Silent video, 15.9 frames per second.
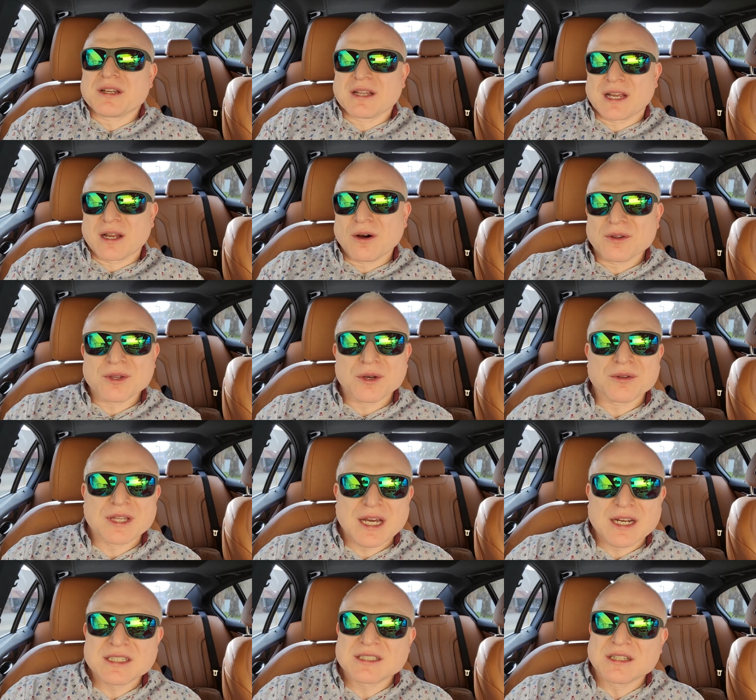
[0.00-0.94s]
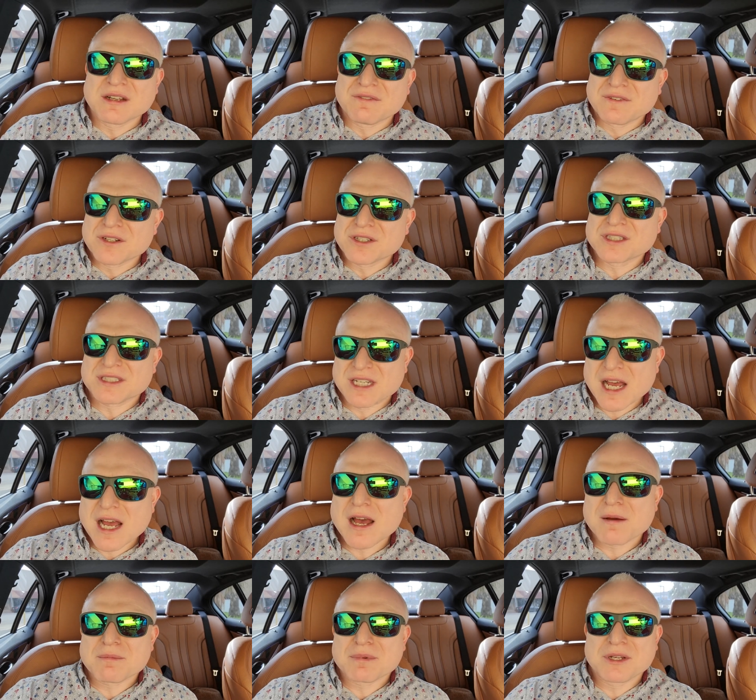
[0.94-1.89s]
Like, although that is the first
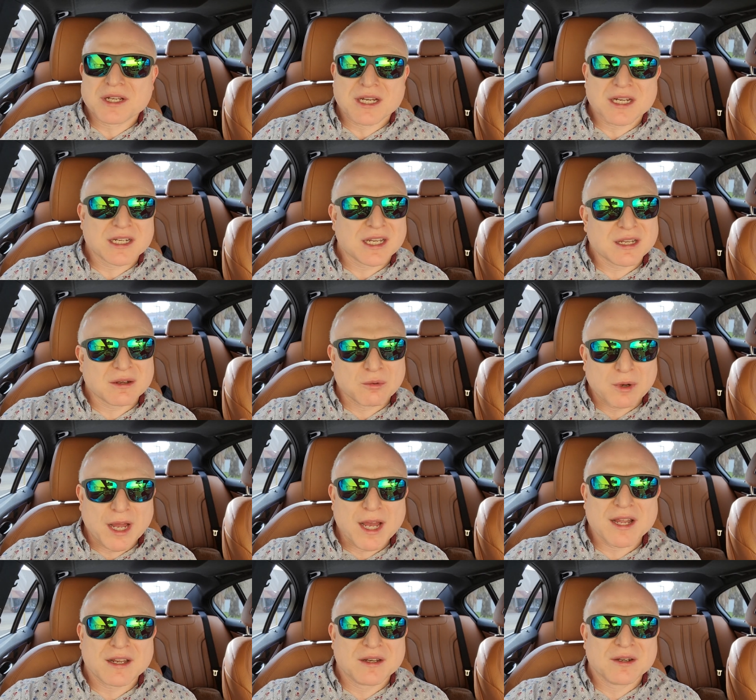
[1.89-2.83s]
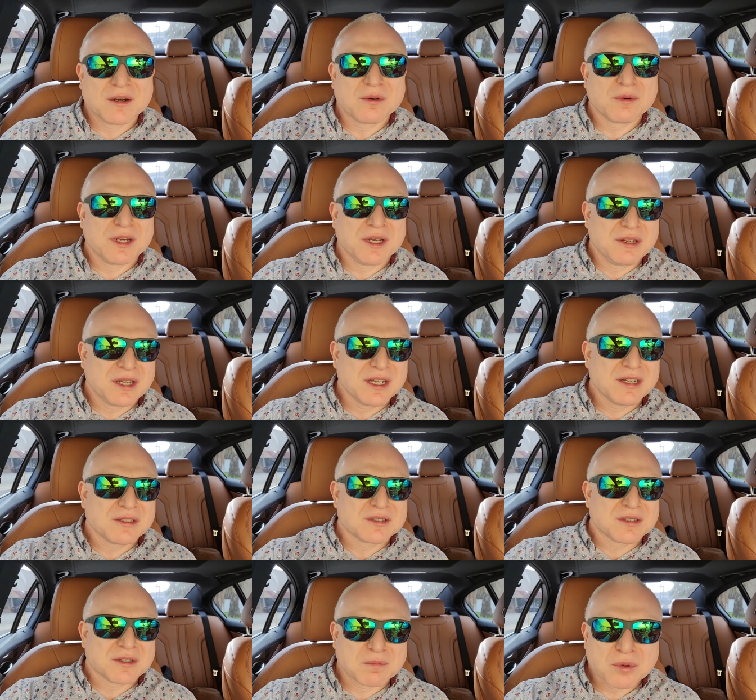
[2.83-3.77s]
step, you got to get wet, you know, when you get
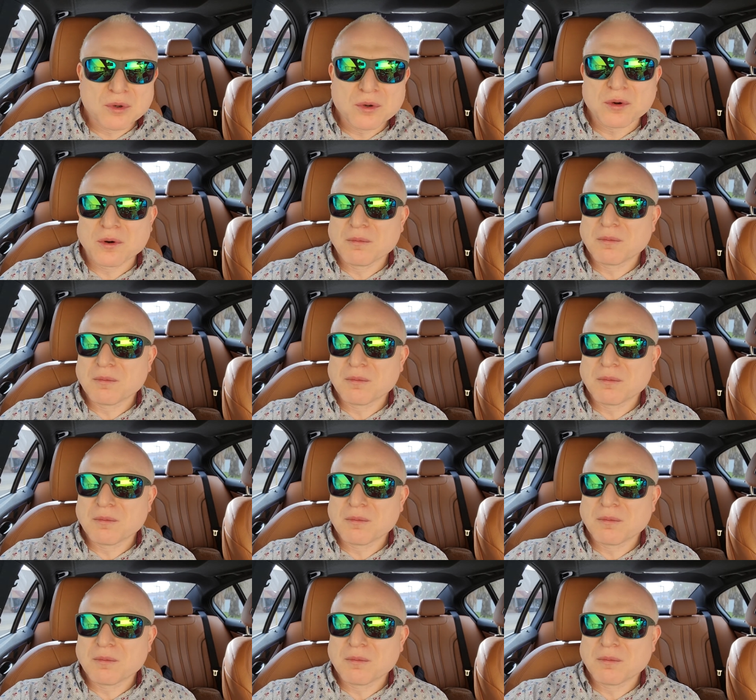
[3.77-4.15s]
into the pool.